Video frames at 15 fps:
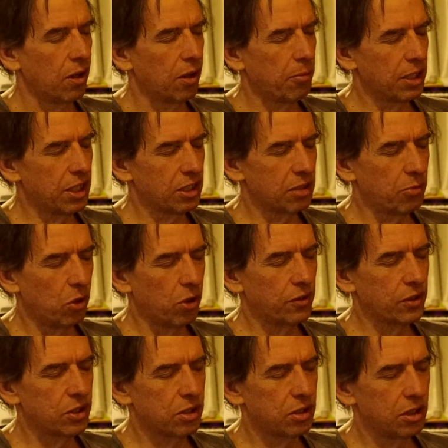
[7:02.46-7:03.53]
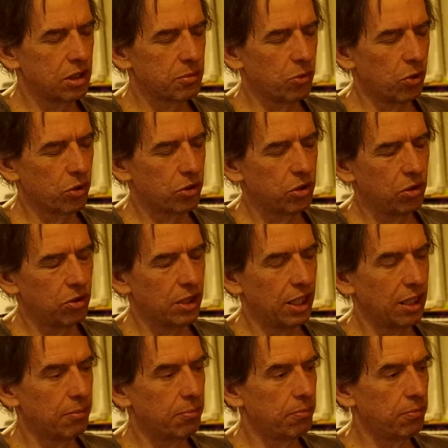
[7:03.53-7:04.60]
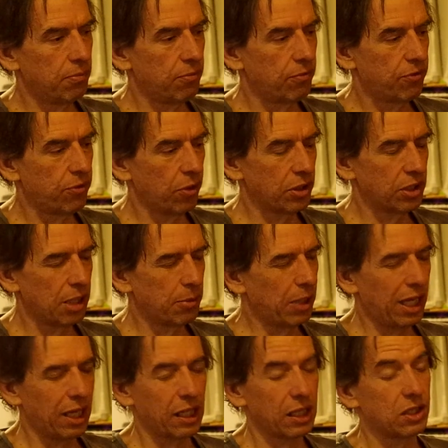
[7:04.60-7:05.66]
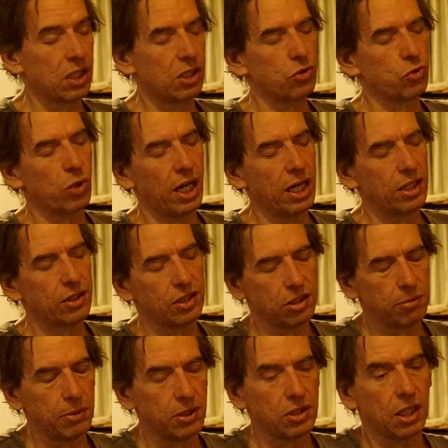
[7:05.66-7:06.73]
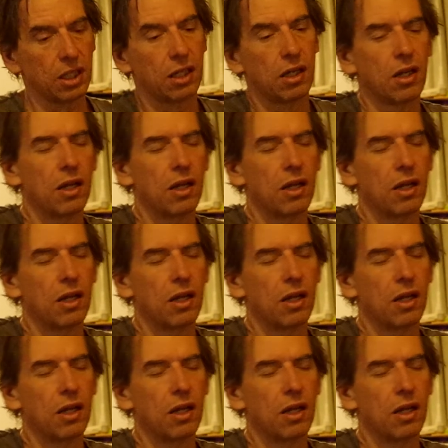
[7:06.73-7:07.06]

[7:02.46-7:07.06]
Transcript: But there's more to that. For example, Alexandrinus is missing